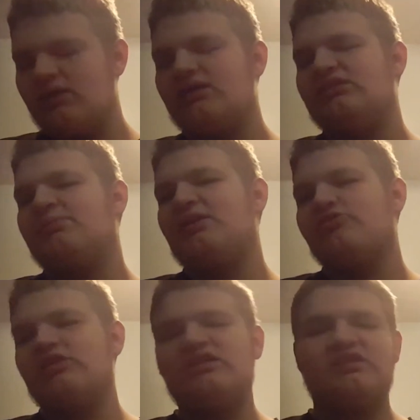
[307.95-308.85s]

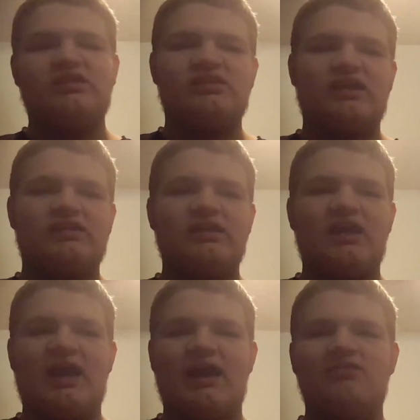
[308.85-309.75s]
especially since I did
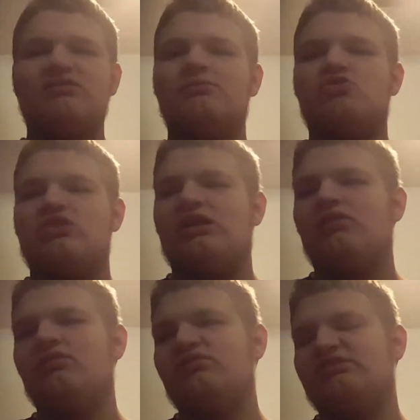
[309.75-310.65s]
have some
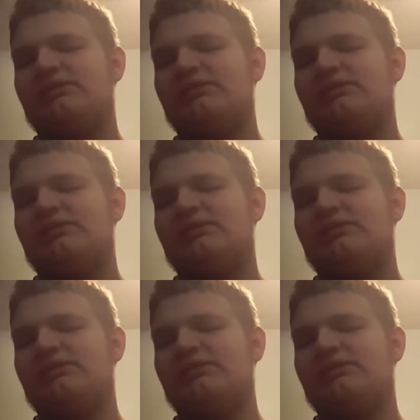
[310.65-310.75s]
channels,